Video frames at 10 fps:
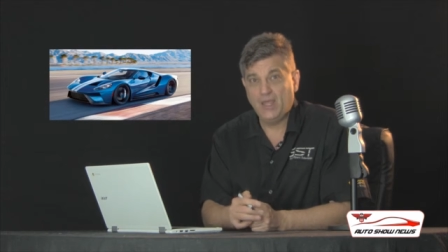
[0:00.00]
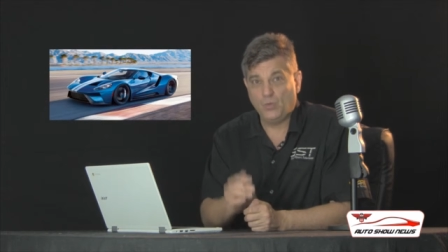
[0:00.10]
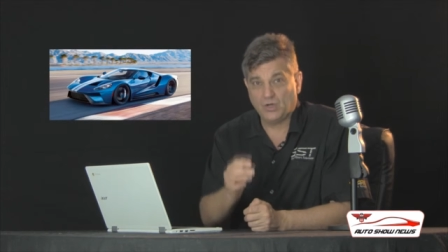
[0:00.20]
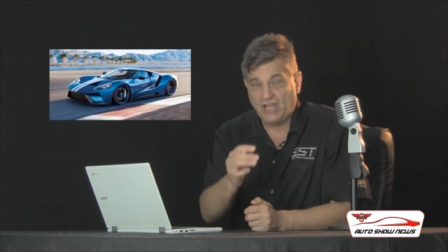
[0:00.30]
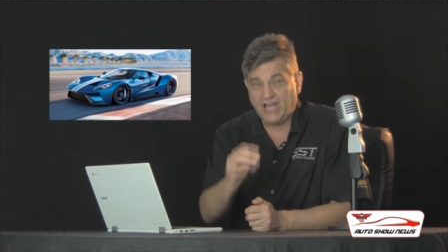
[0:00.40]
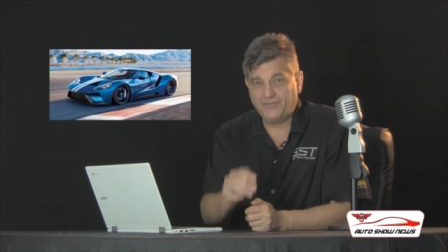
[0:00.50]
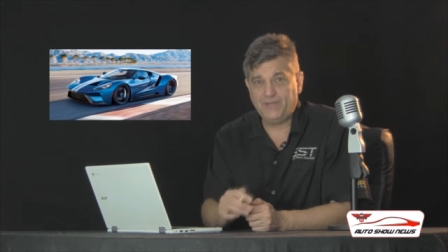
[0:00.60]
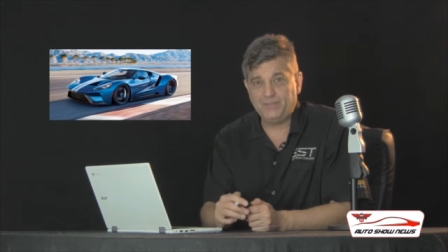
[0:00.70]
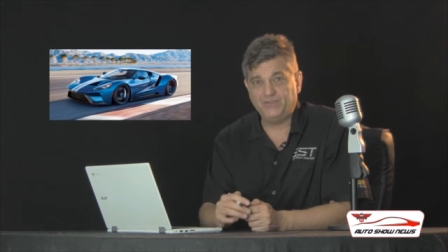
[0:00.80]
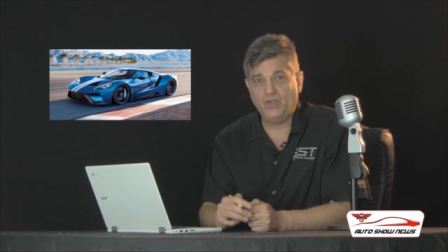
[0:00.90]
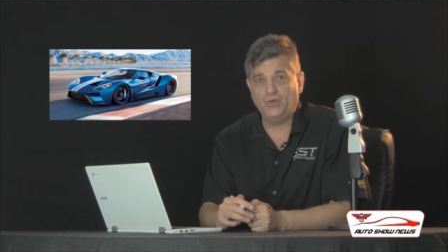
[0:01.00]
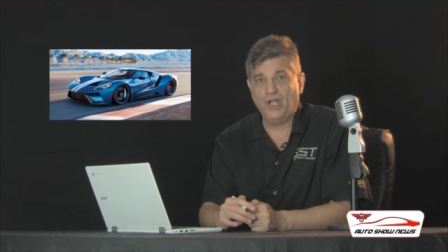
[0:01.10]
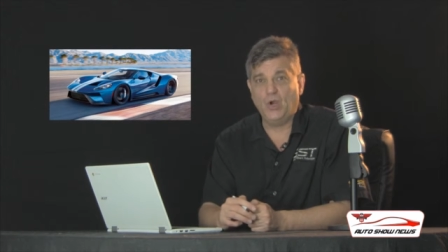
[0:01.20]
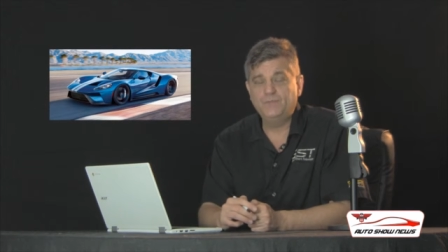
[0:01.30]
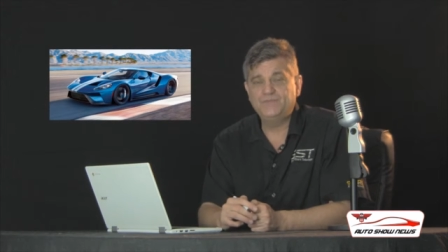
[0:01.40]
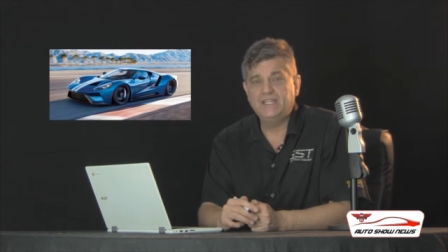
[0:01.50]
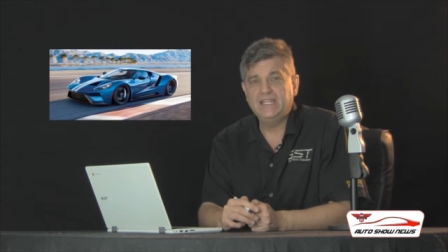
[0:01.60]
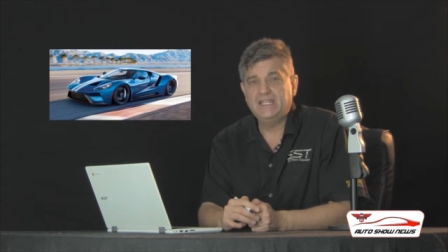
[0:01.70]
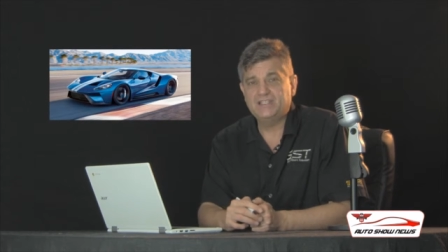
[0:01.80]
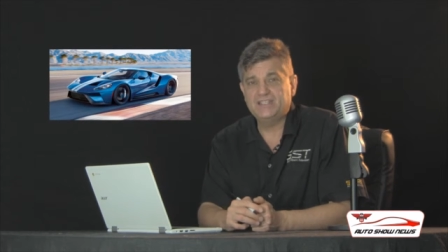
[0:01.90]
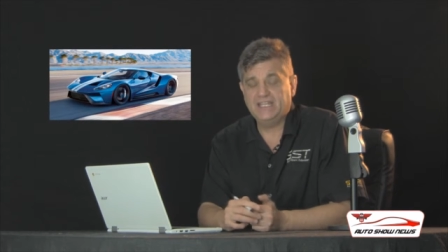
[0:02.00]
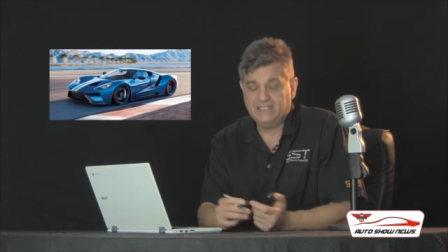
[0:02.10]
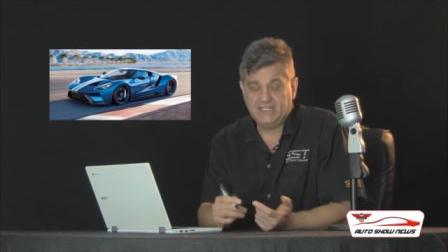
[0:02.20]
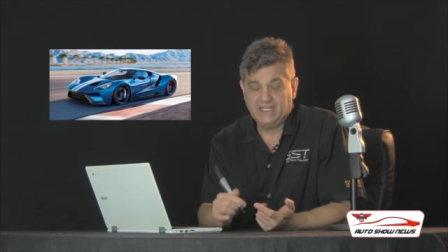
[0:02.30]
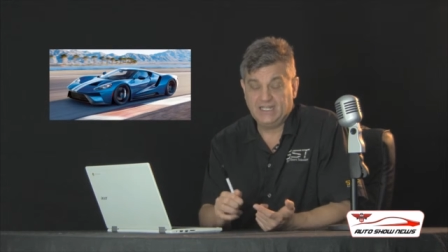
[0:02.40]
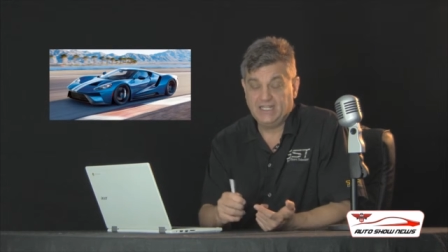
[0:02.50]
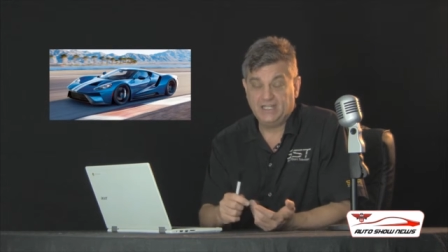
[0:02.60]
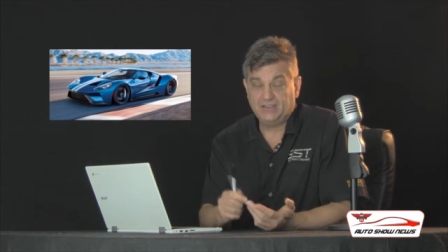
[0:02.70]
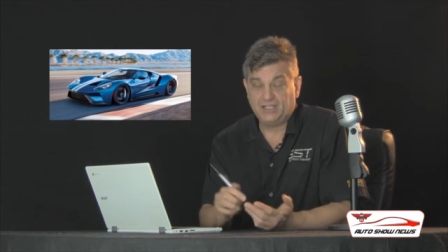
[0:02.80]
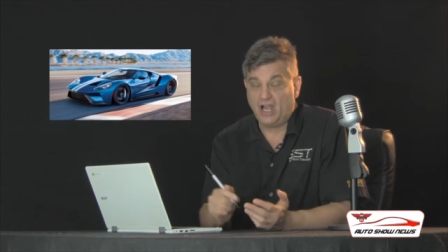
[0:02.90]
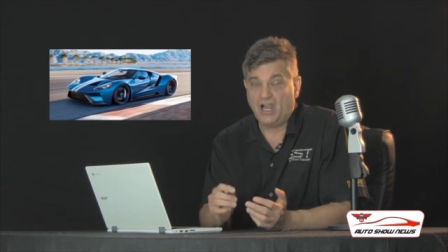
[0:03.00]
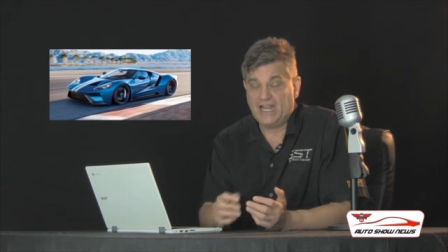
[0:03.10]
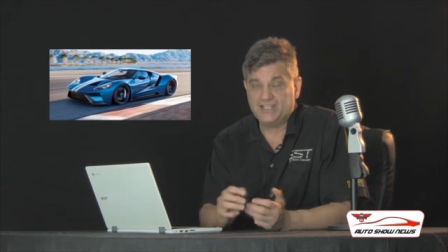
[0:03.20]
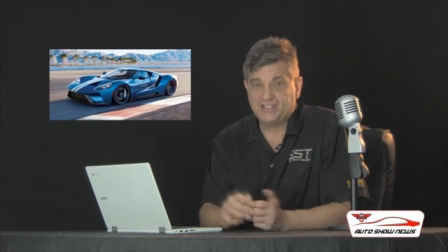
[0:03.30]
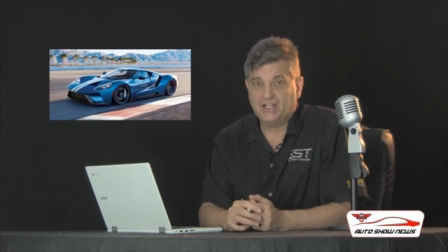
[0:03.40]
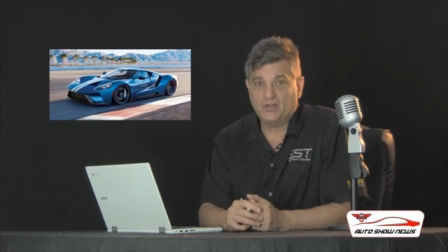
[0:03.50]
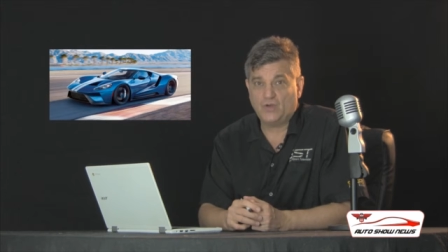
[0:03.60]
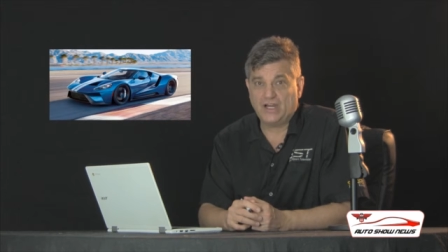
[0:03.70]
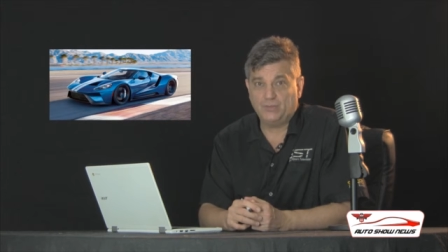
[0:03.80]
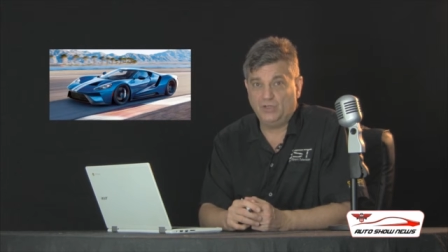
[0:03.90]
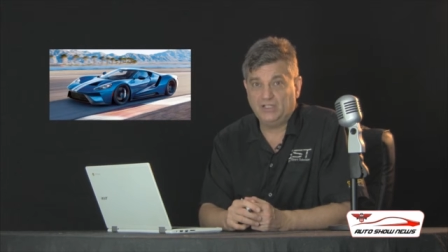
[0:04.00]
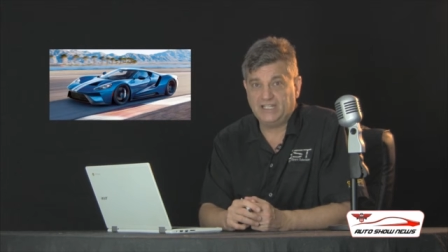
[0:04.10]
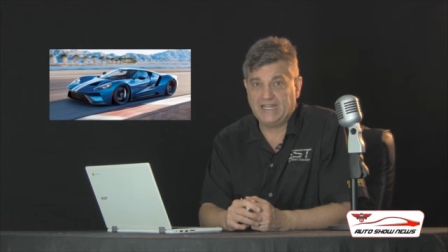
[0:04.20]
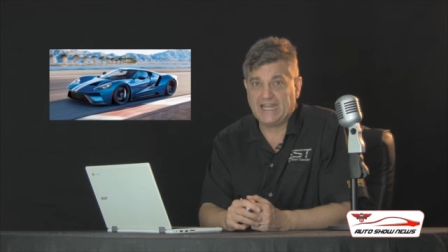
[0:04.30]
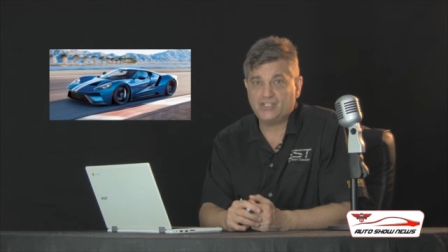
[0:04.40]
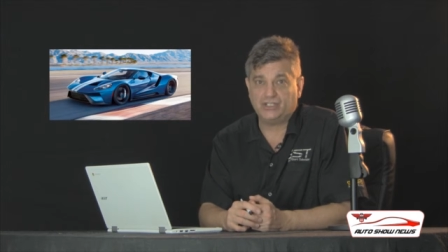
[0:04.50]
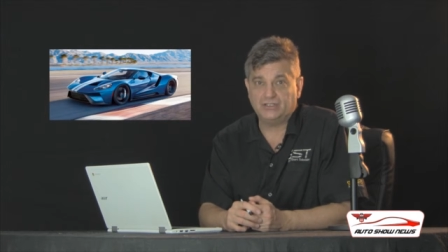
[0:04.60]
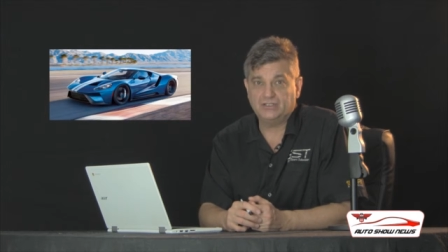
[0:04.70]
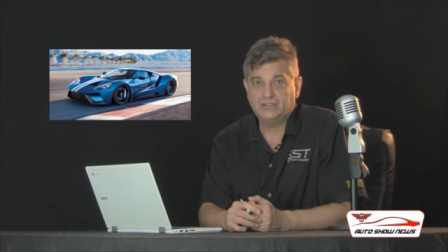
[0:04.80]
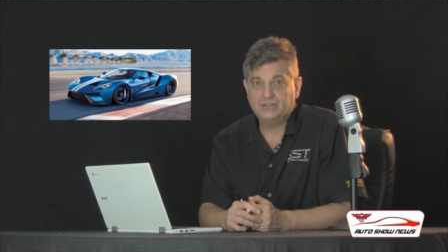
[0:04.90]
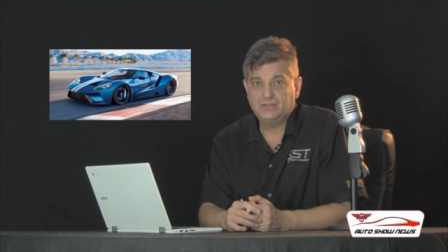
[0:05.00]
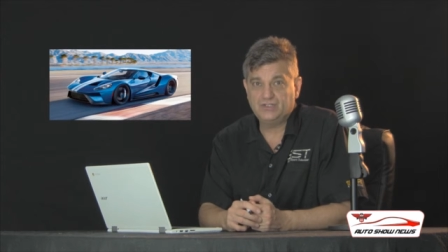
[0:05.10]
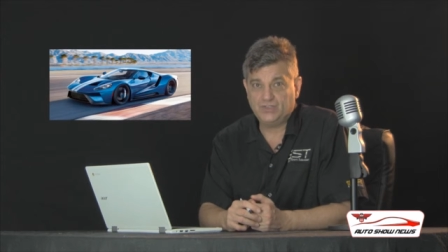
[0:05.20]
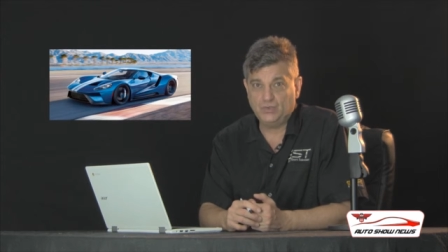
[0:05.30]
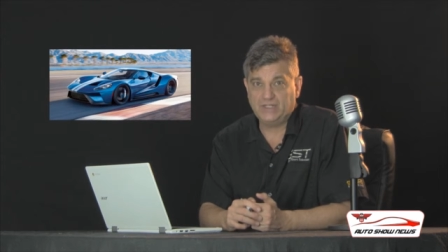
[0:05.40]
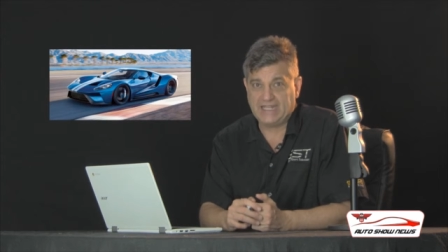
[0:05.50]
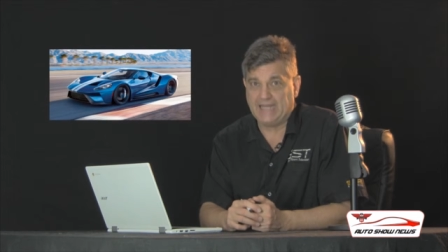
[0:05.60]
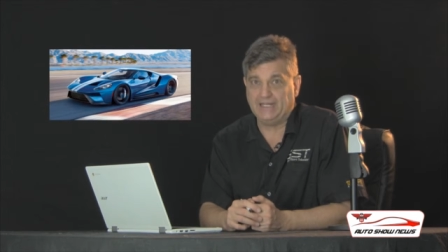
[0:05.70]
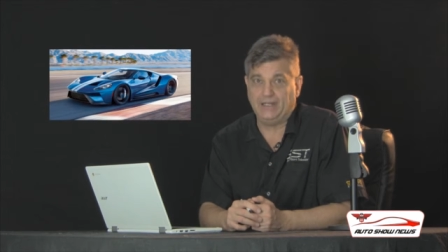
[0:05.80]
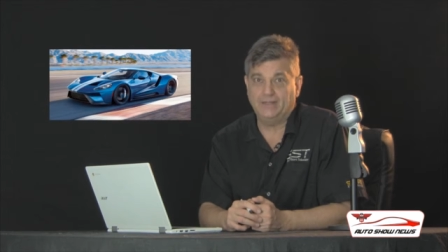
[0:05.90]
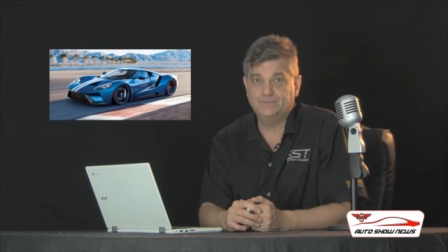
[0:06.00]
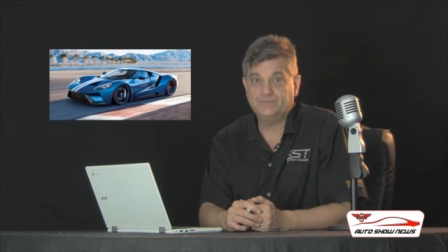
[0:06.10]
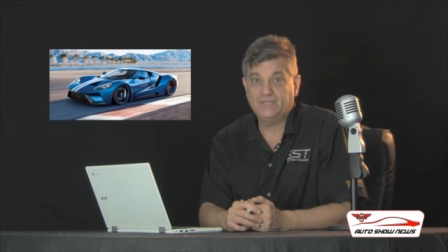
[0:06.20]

What a lot of people don't know is that the car has an incredible connection to Canada.